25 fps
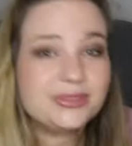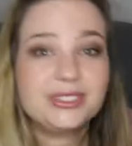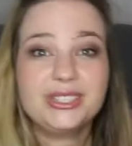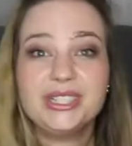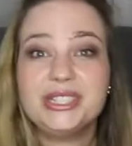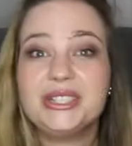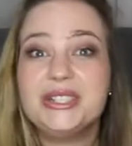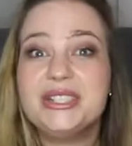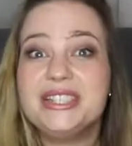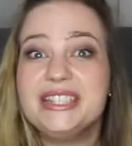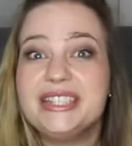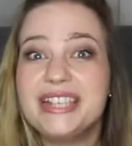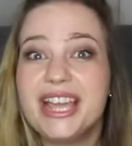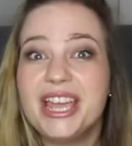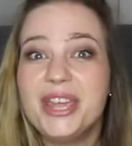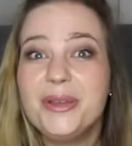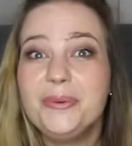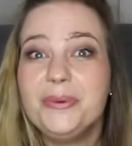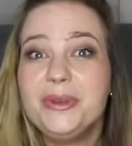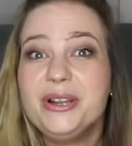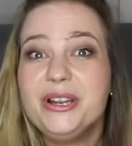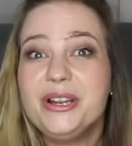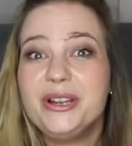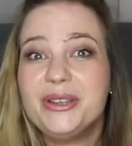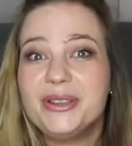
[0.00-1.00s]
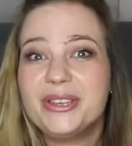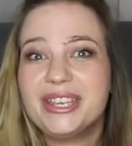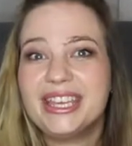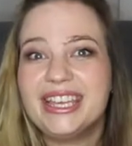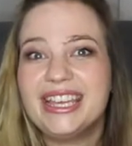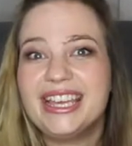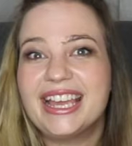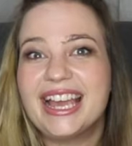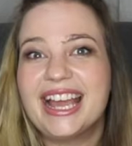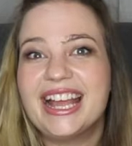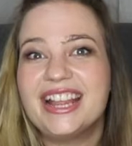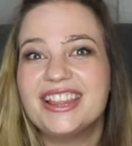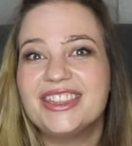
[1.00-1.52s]
Today we're
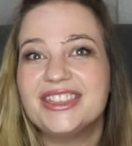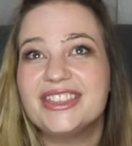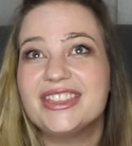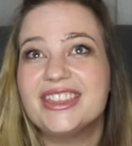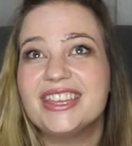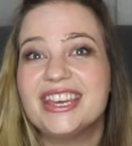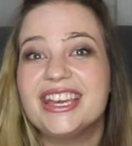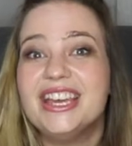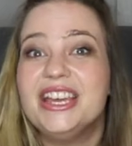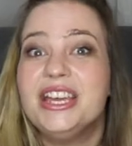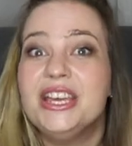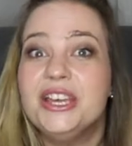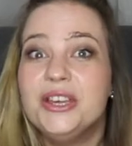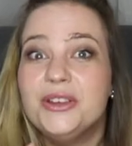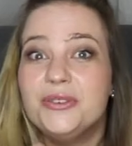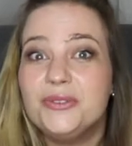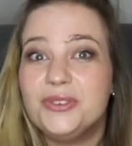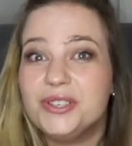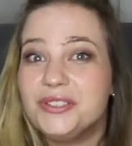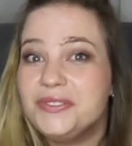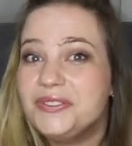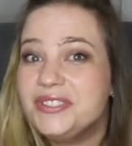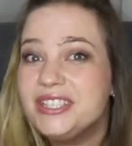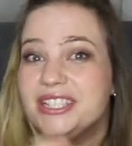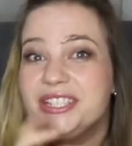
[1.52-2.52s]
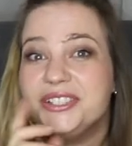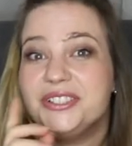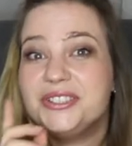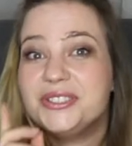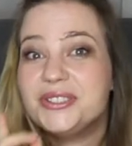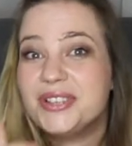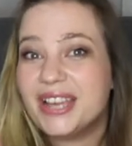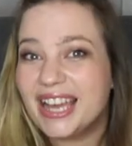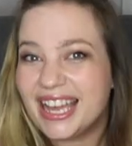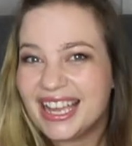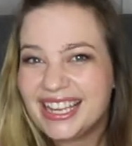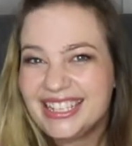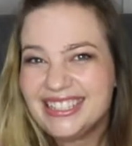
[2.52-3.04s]
looking at the 15
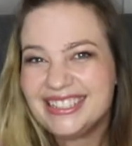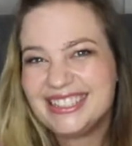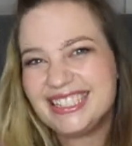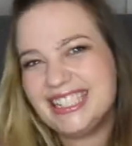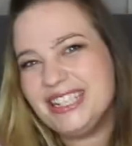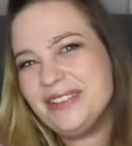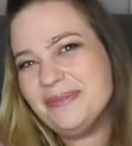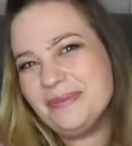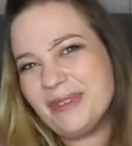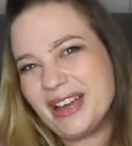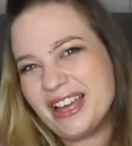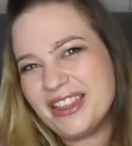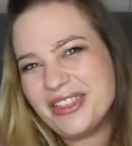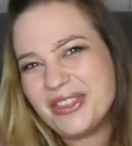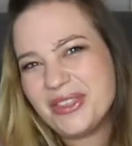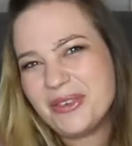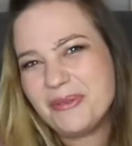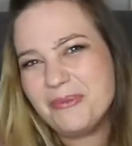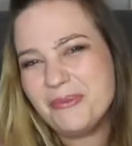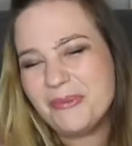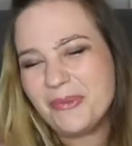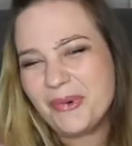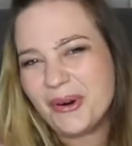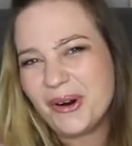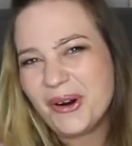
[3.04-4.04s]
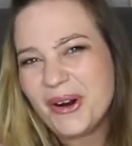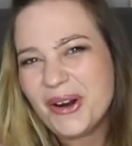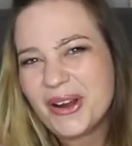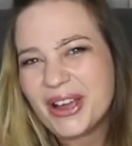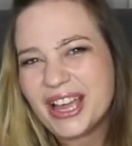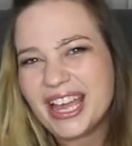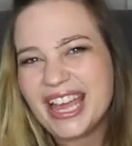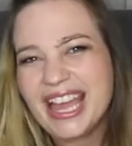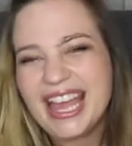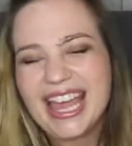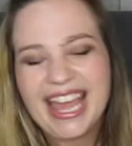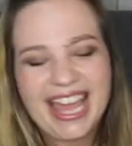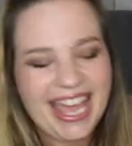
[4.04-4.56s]
to 18 month
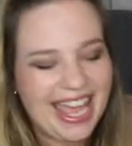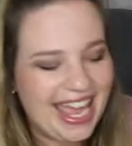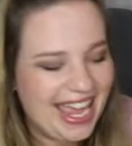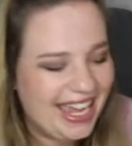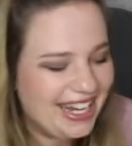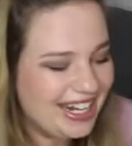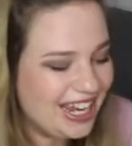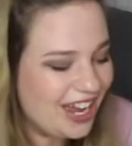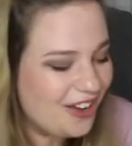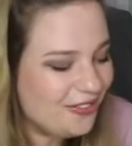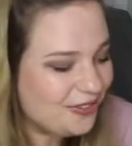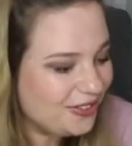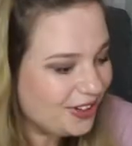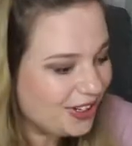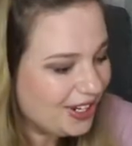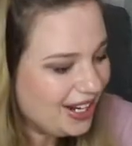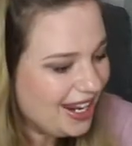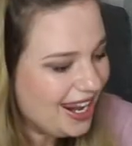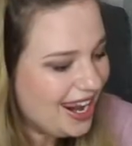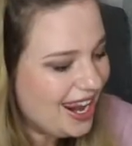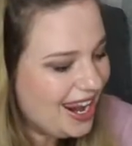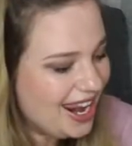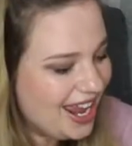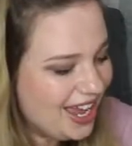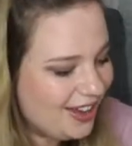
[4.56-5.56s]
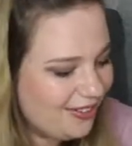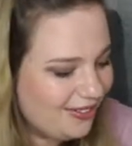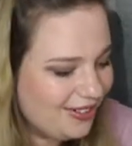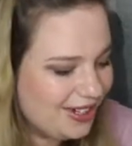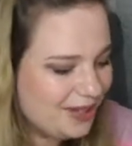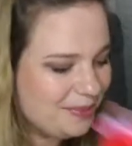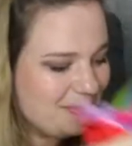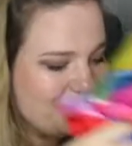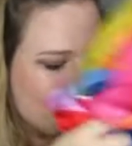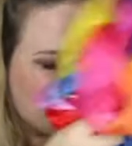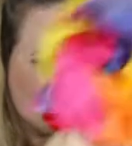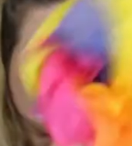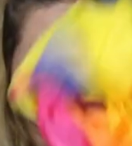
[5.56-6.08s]
mark, and I've got a lovely
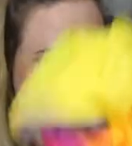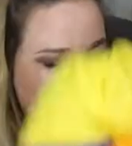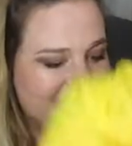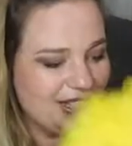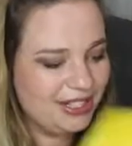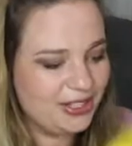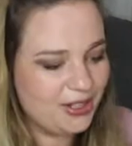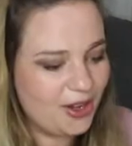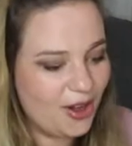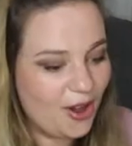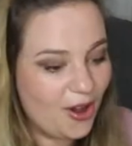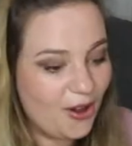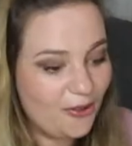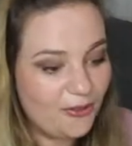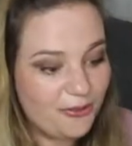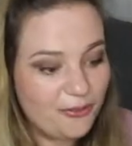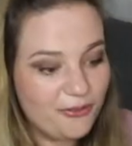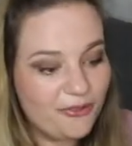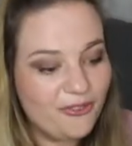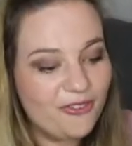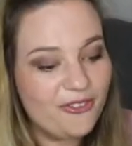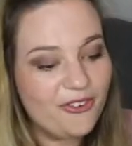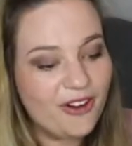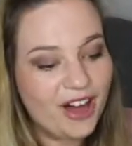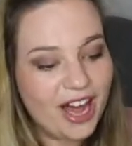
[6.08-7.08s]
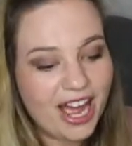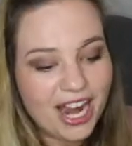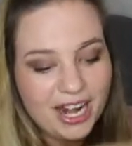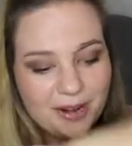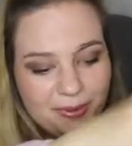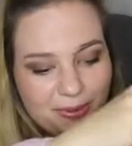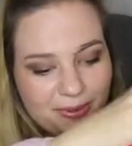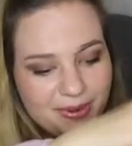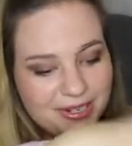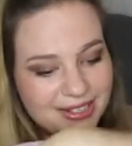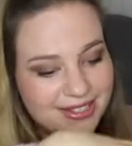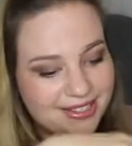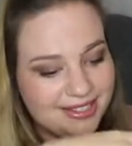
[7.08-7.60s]
basket of
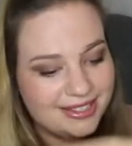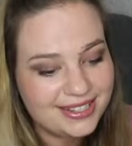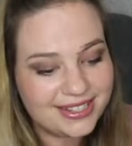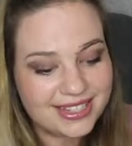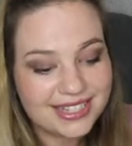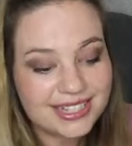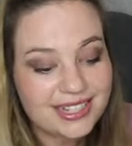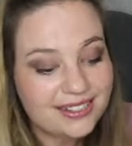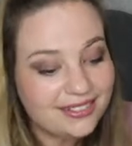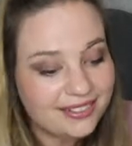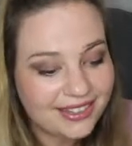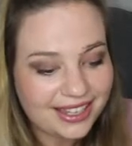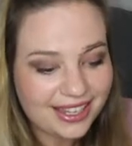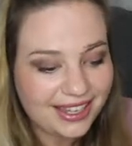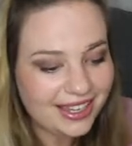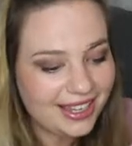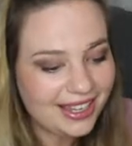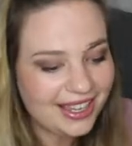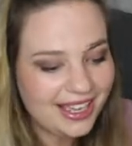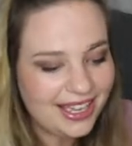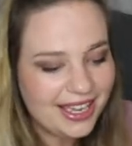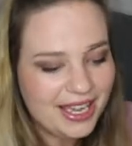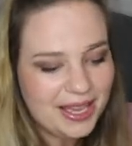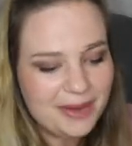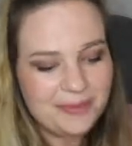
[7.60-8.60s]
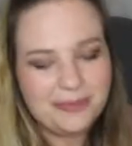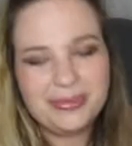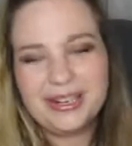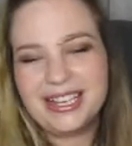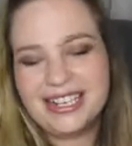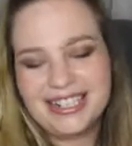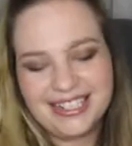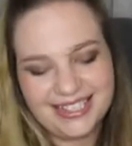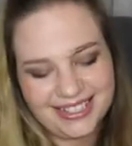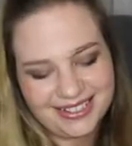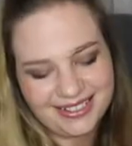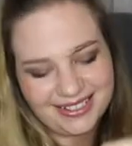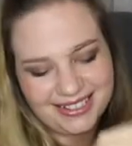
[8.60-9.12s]
vibrant silky
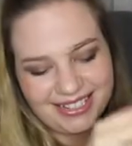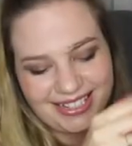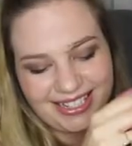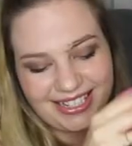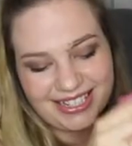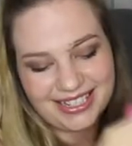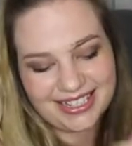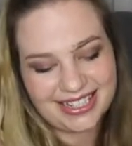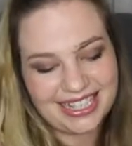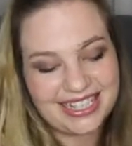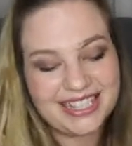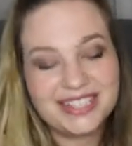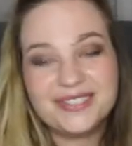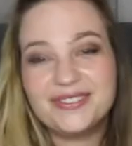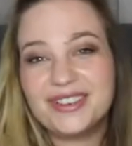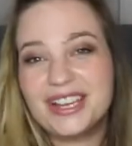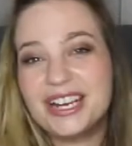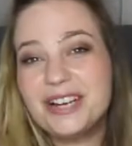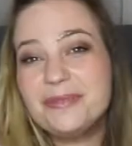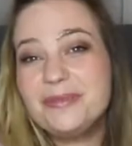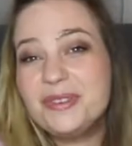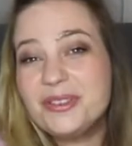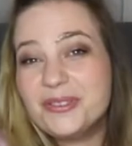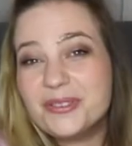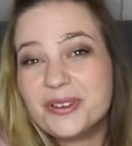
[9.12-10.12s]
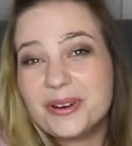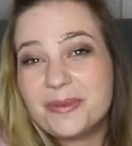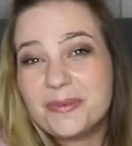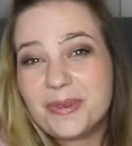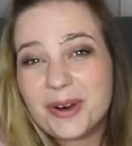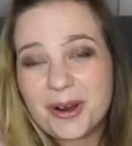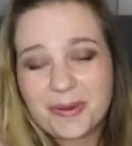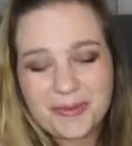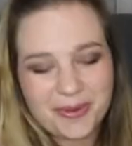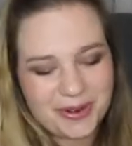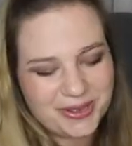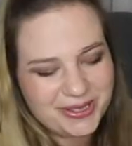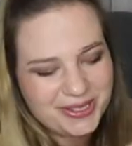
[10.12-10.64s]
Play Silks that's available from
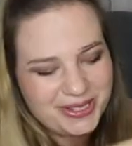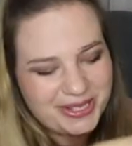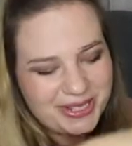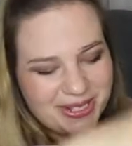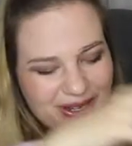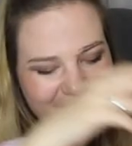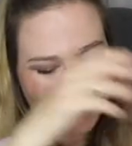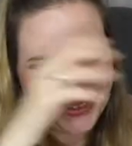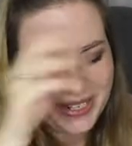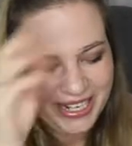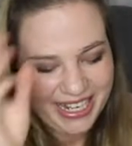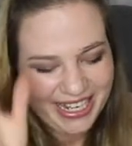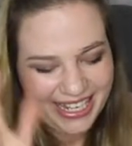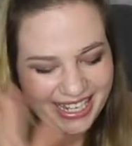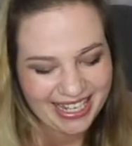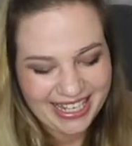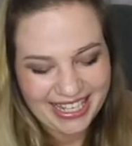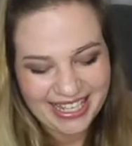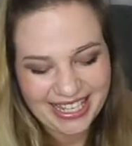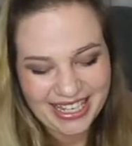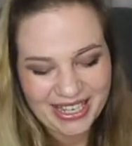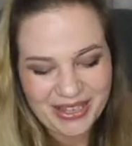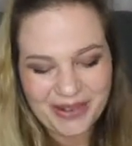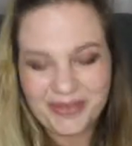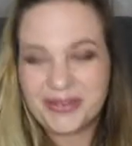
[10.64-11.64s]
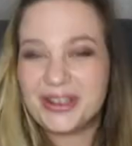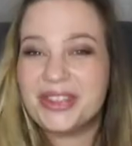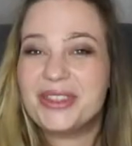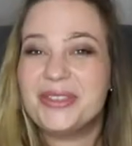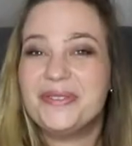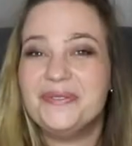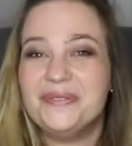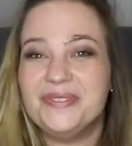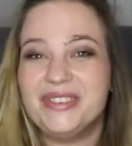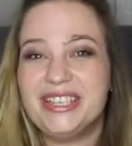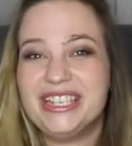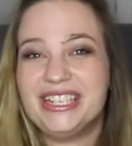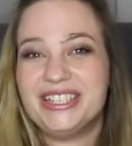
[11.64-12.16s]
Harper & Sloan here
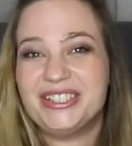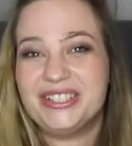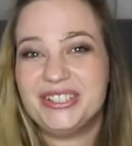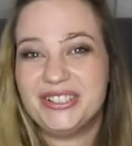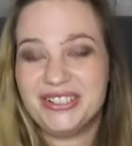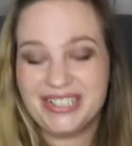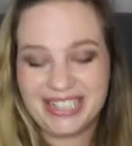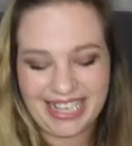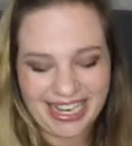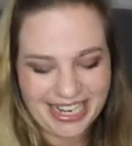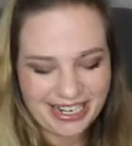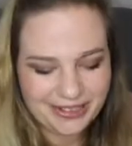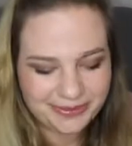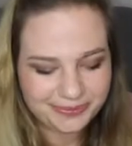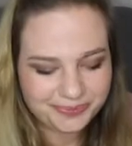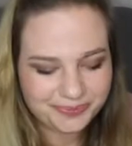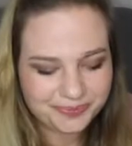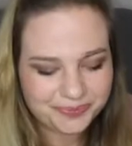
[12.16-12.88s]
with me today.